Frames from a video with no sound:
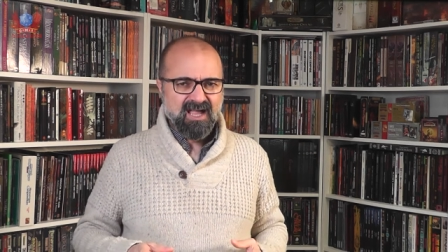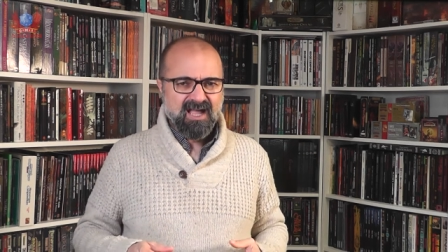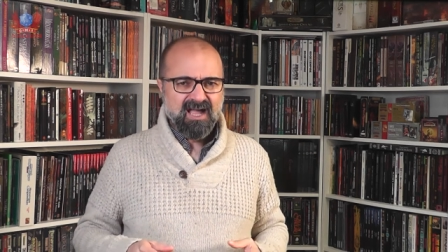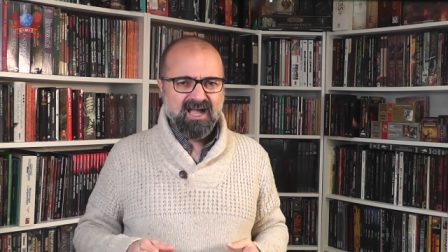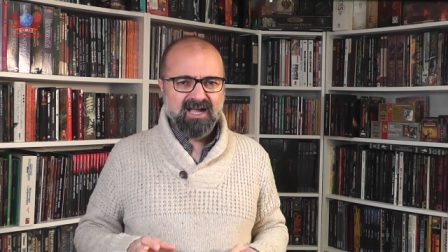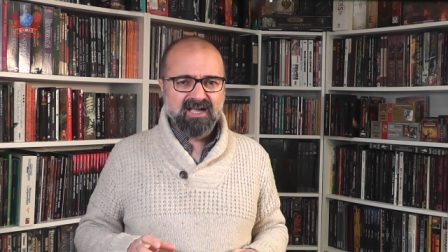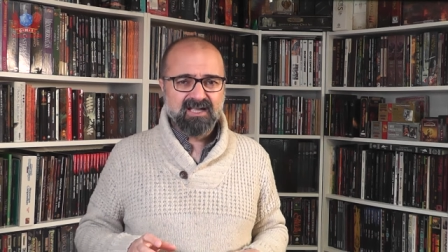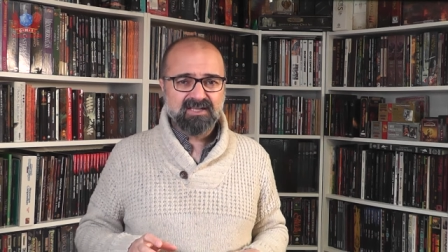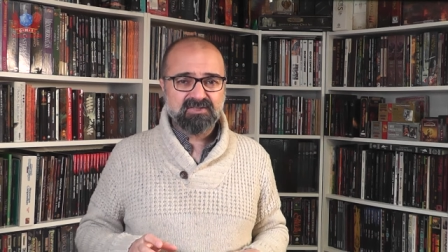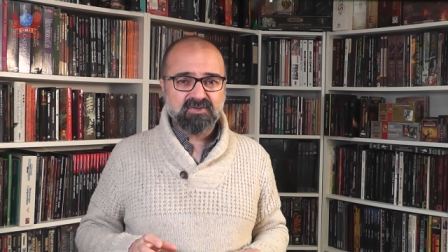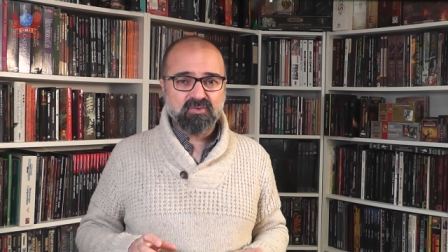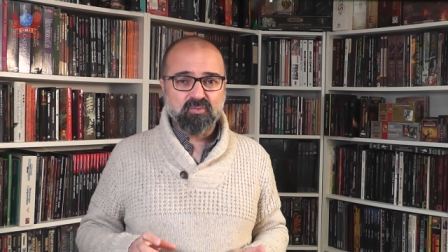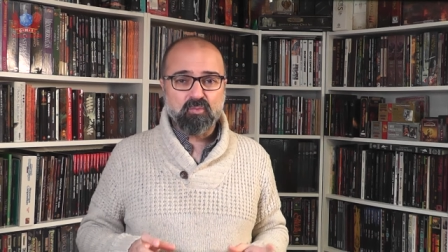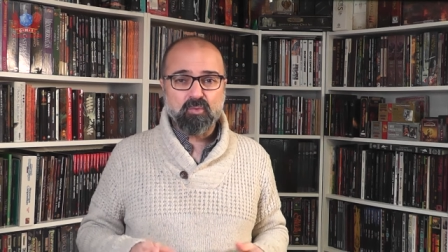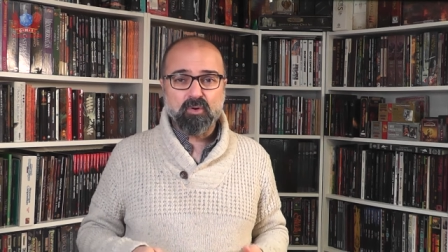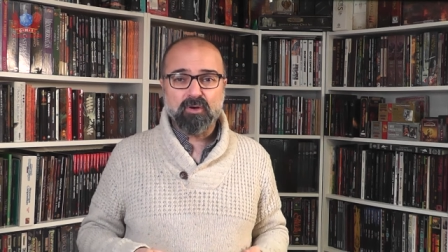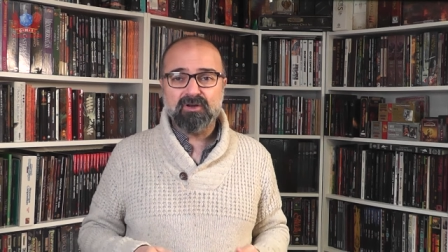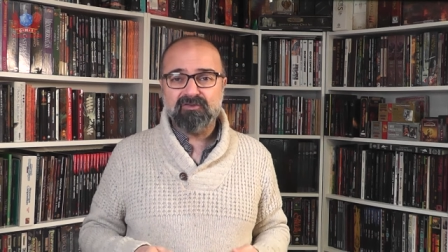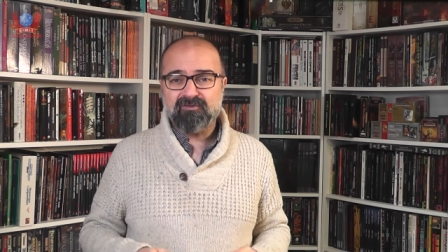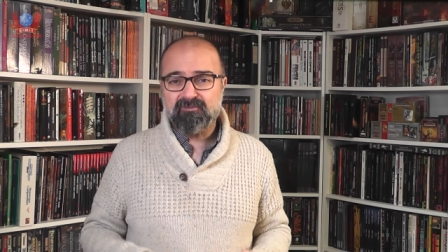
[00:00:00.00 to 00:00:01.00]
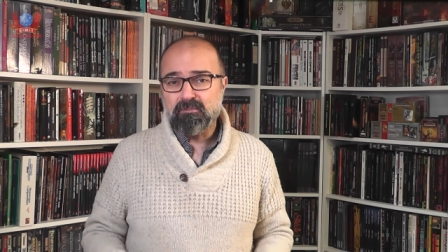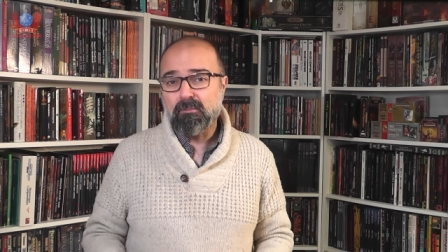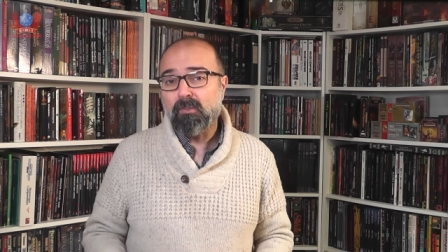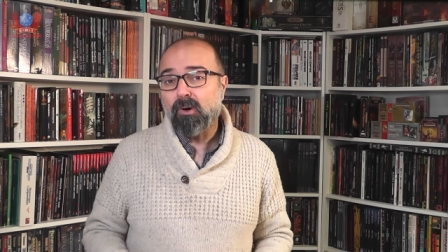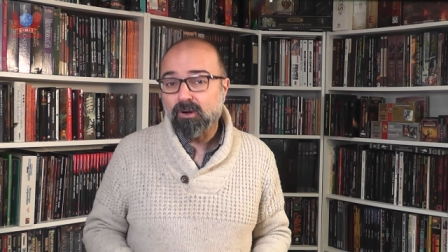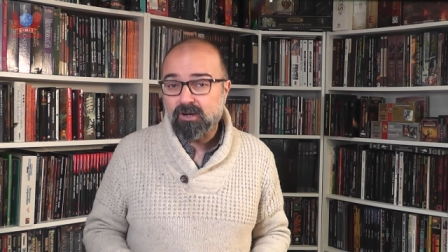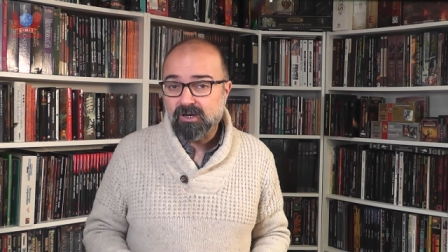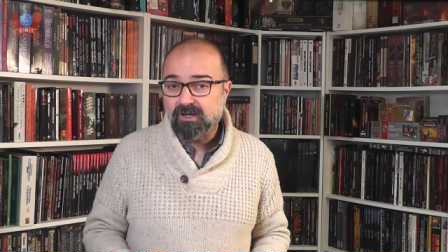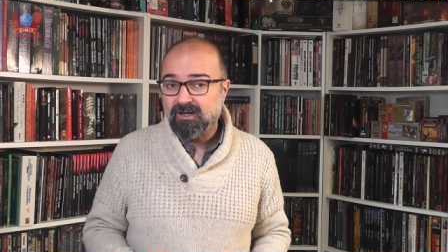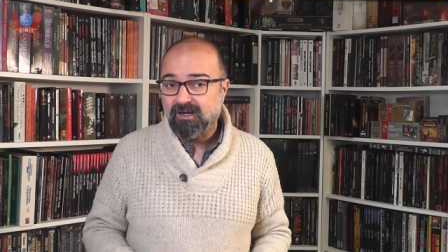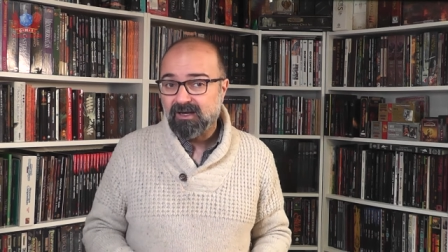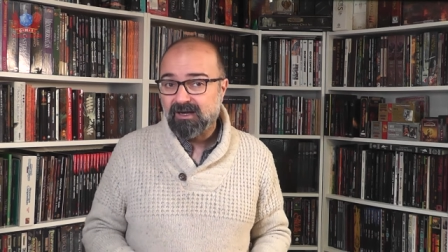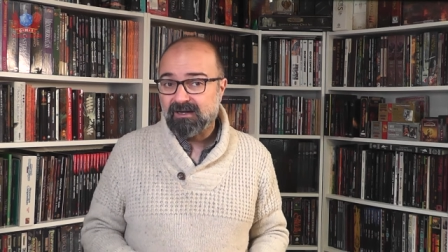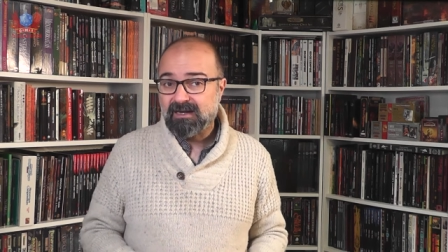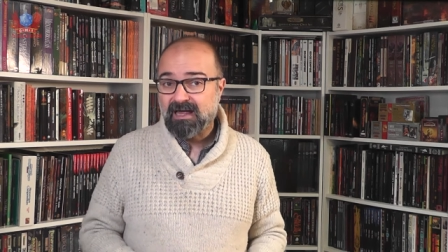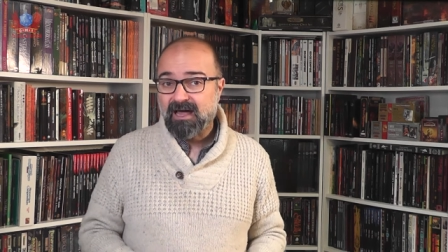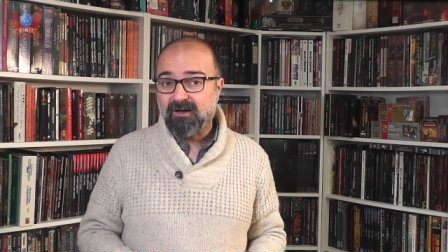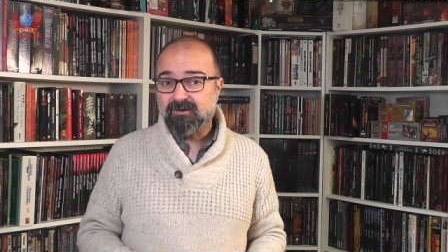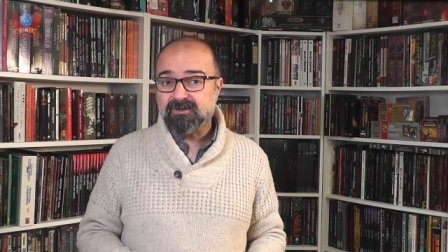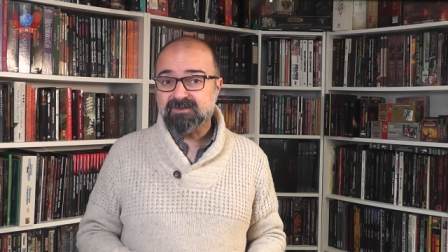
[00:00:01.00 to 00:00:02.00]
and Wall of Mock
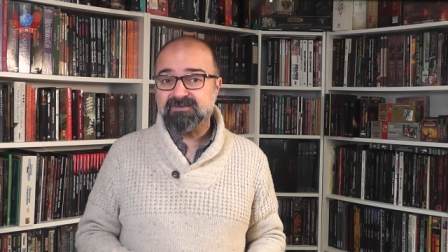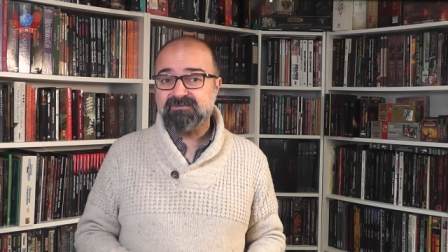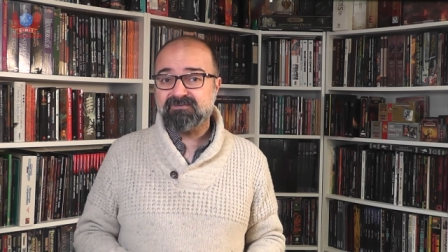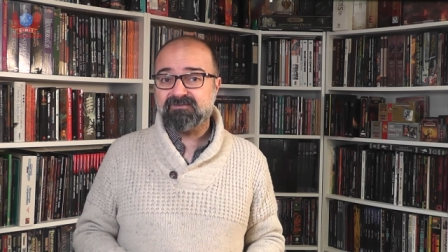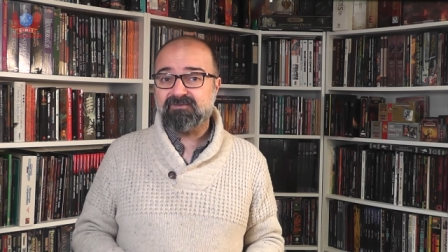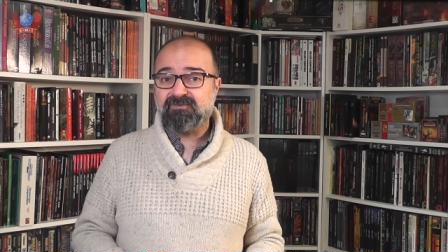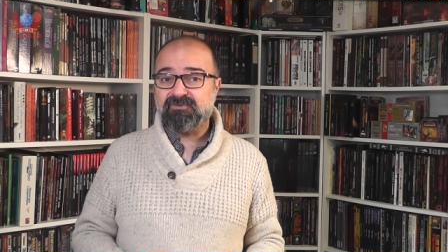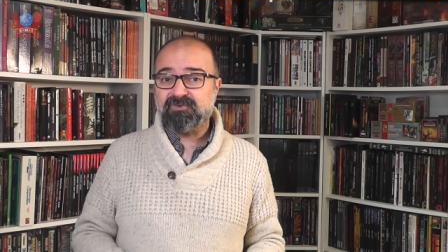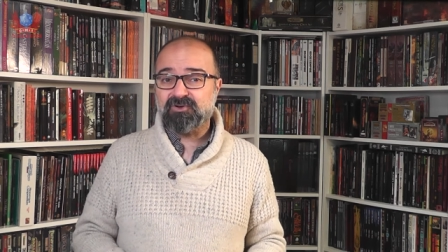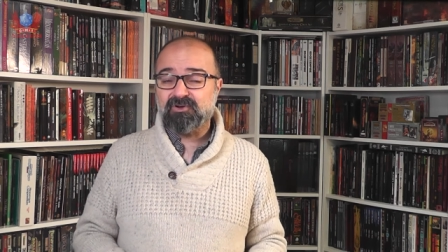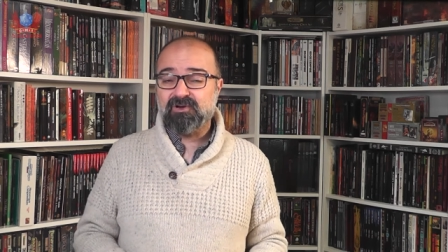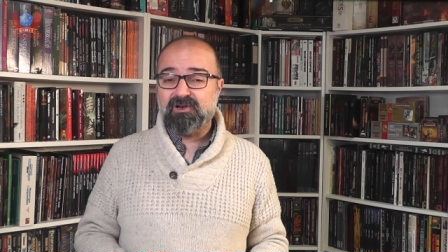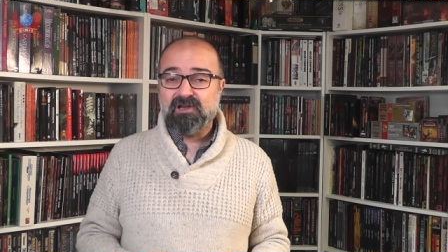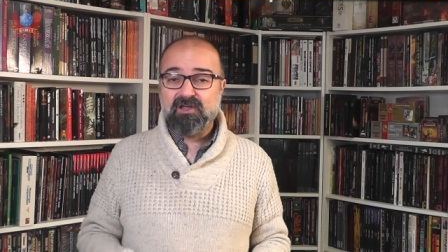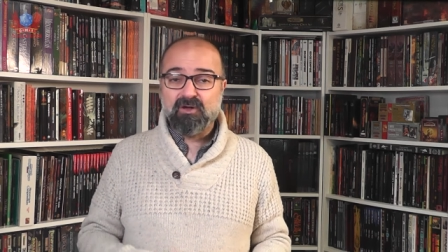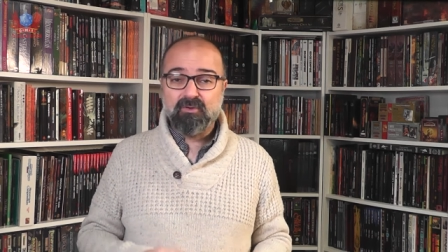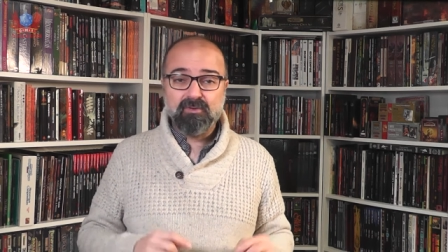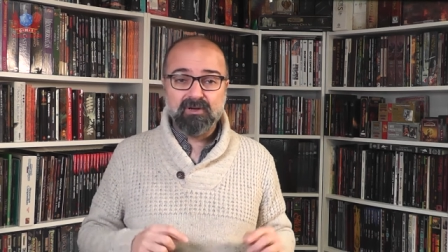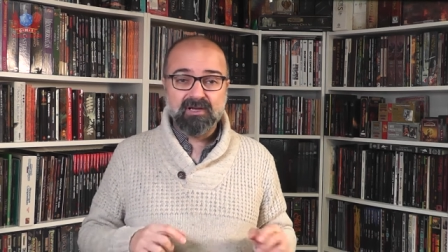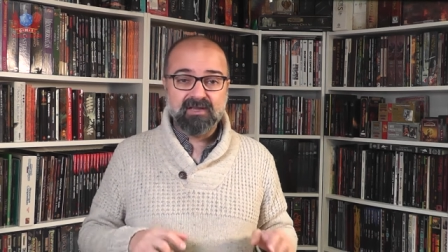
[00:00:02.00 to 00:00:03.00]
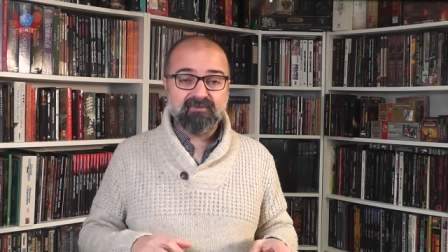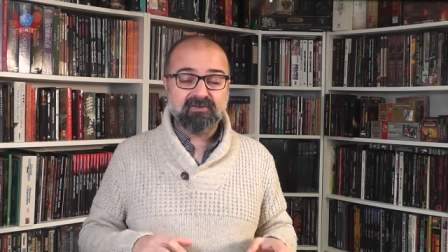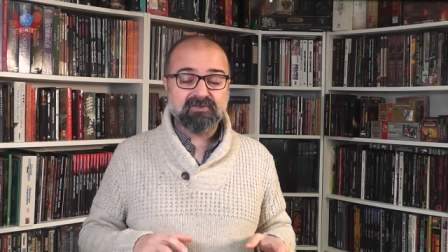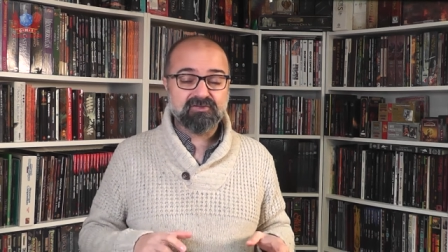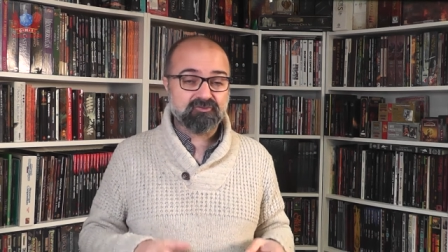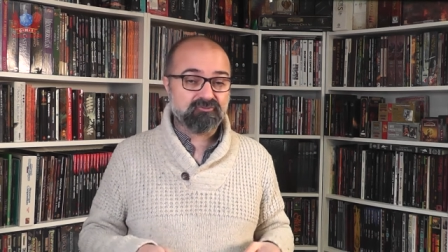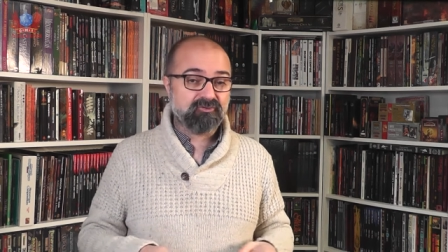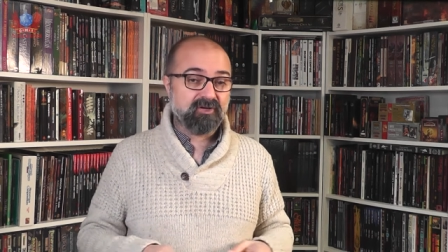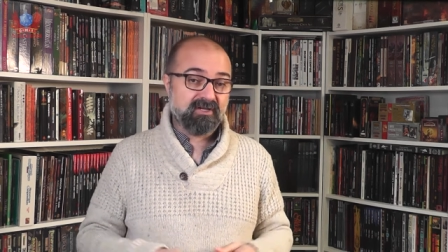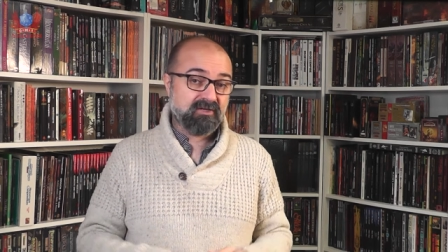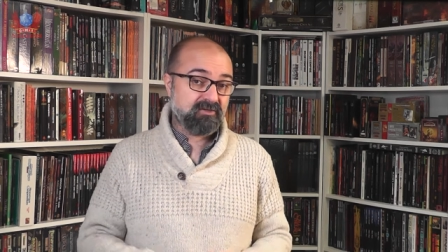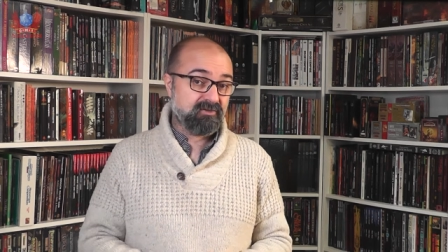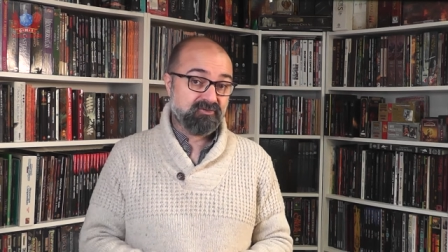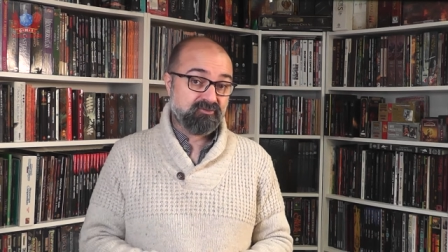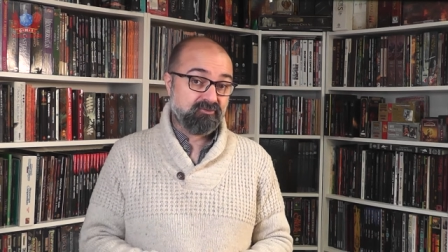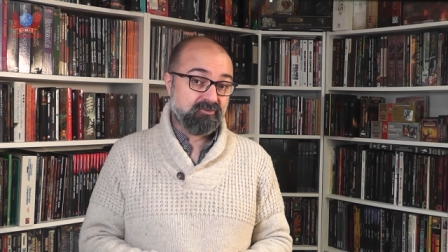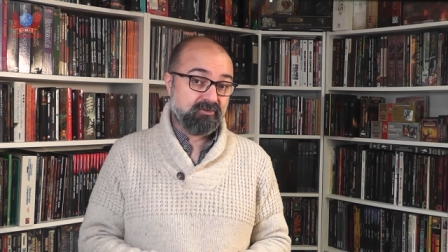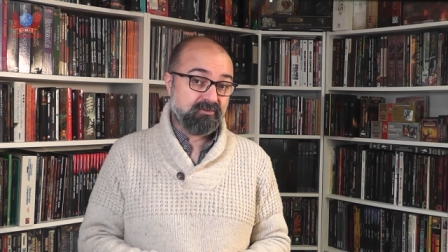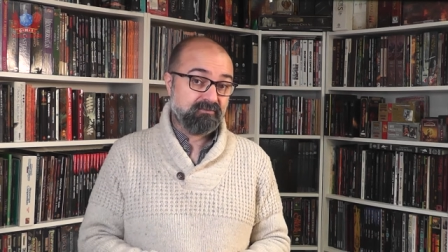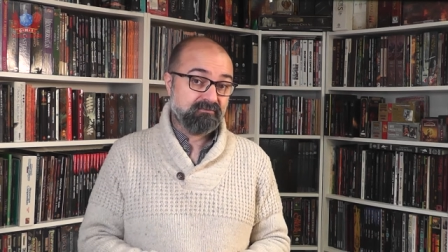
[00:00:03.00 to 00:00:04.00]
allows for low-level terrain
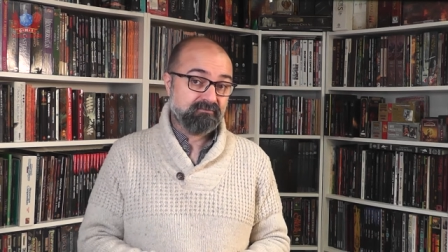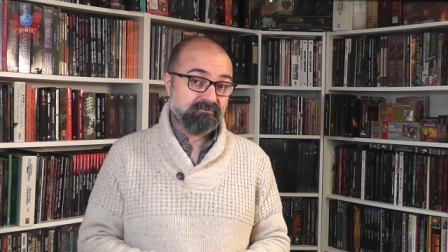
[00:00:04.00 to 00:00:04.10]
control.